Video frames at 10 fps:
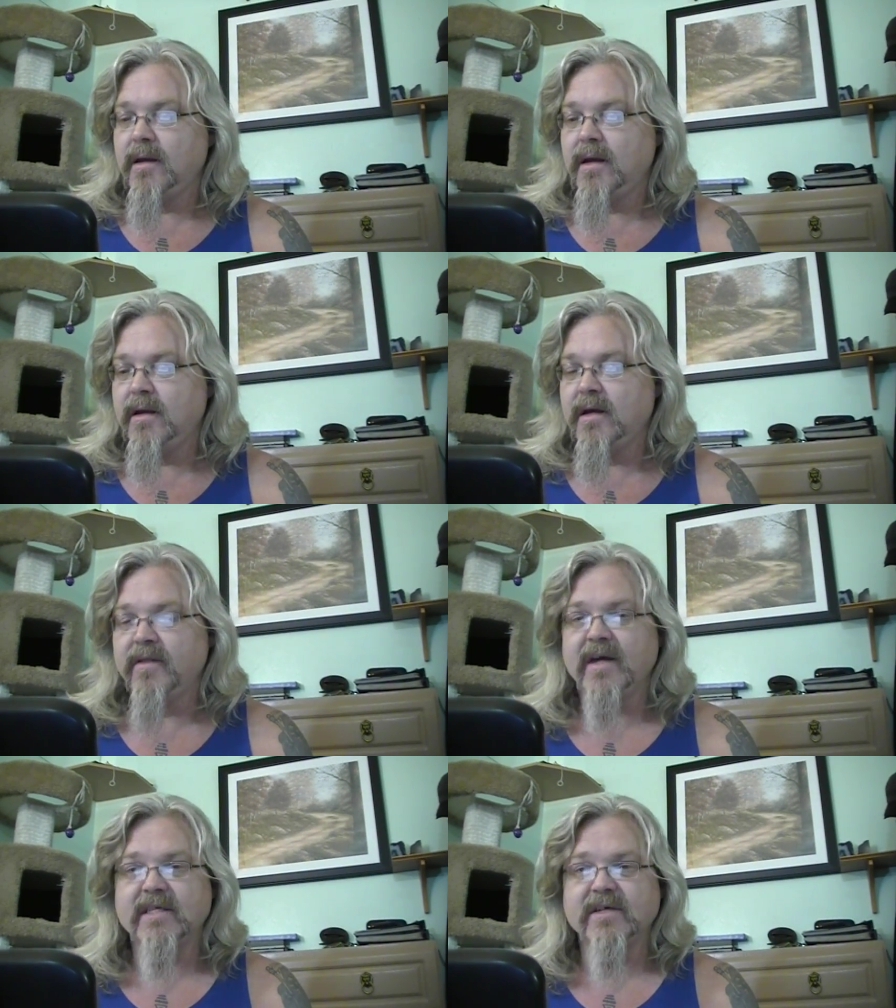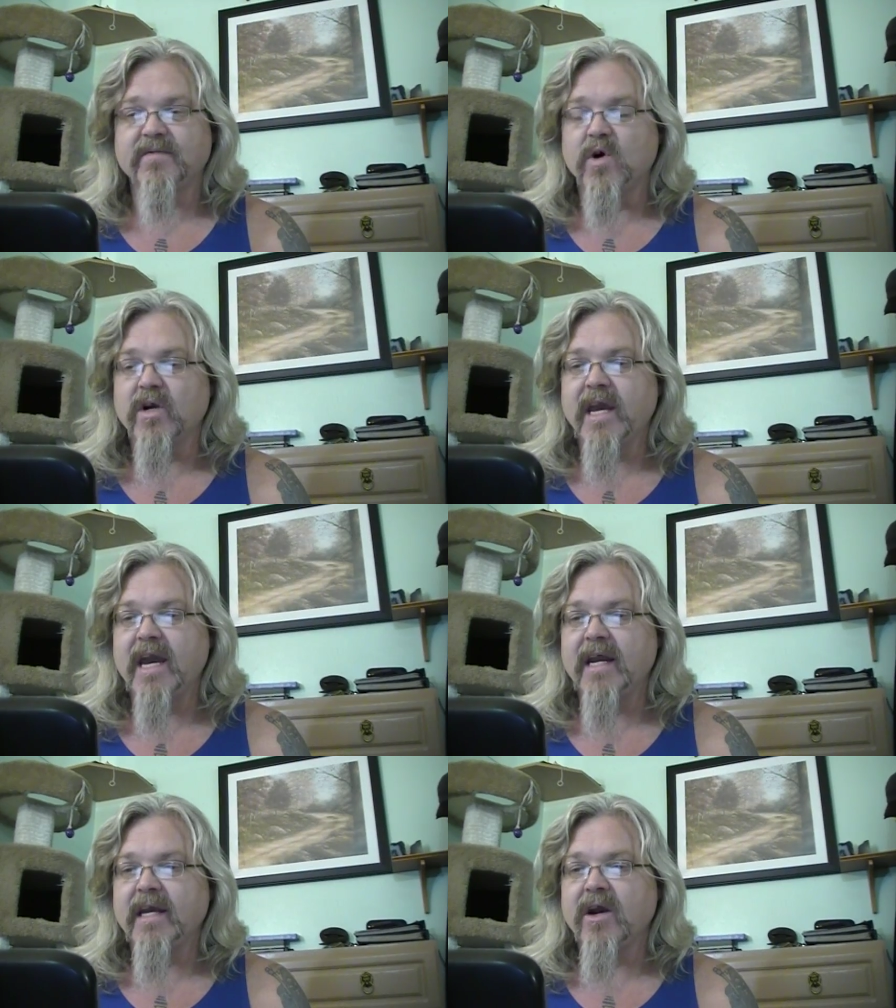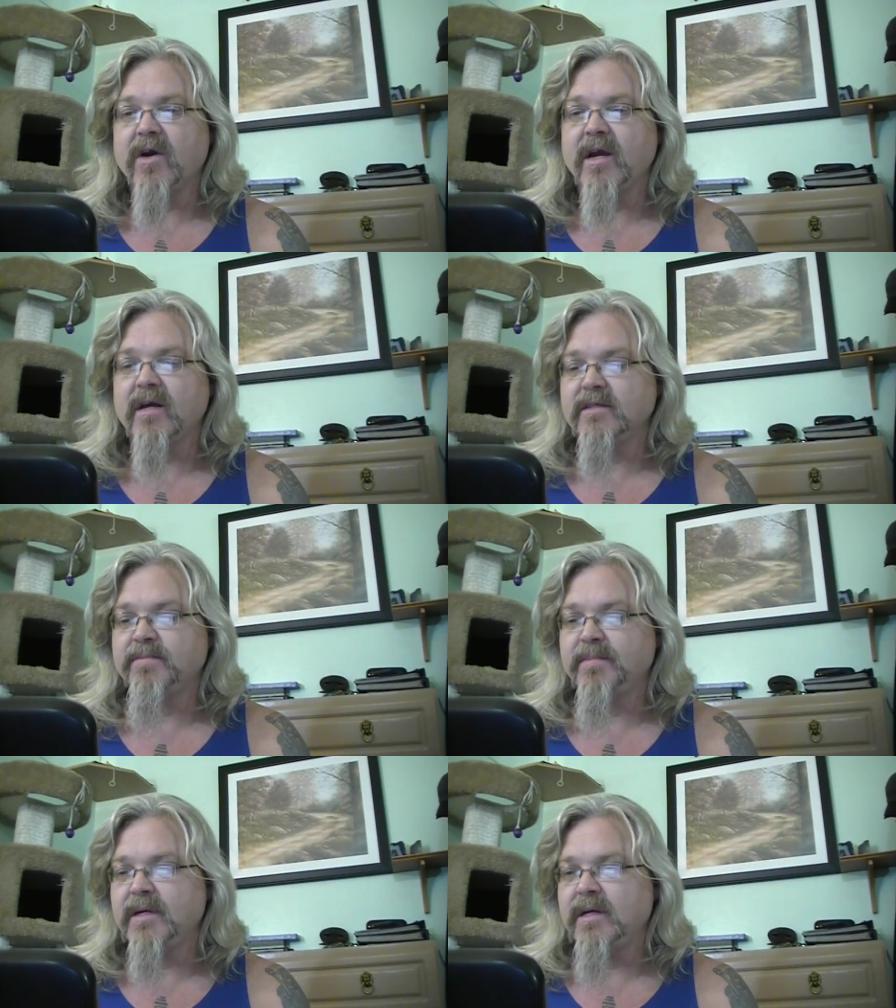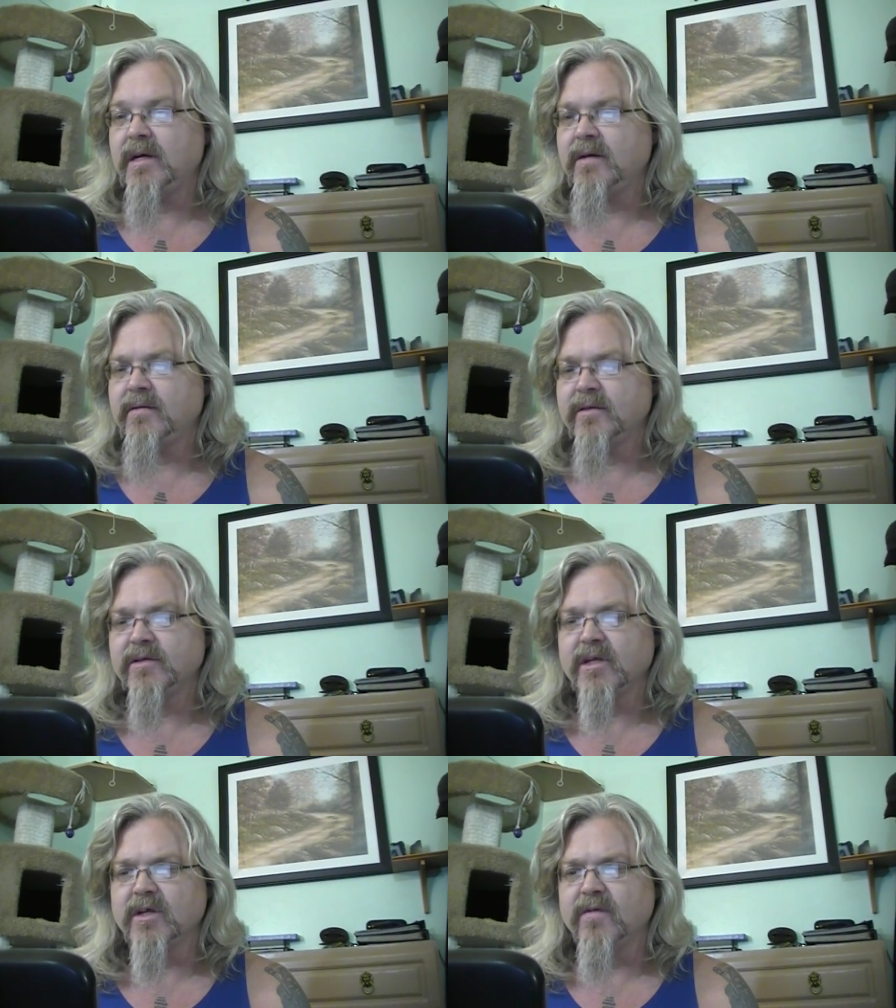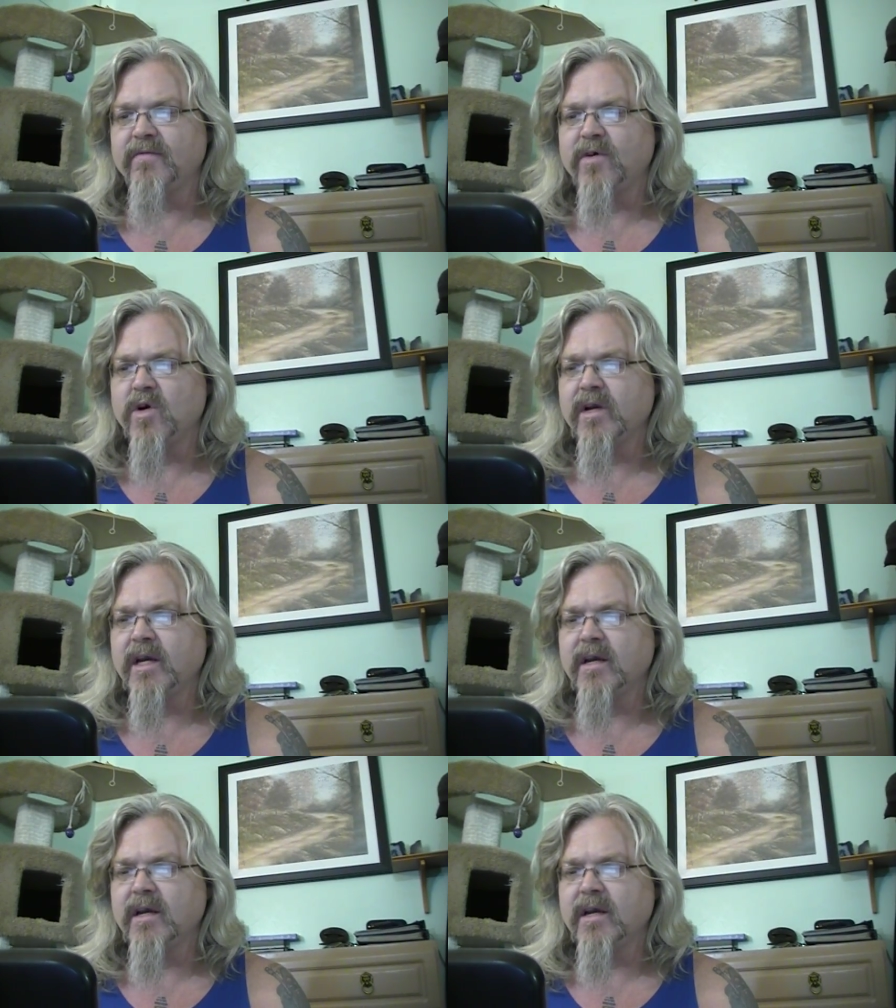and uh, that's a volcanic area. It's been uh, there's a little vol.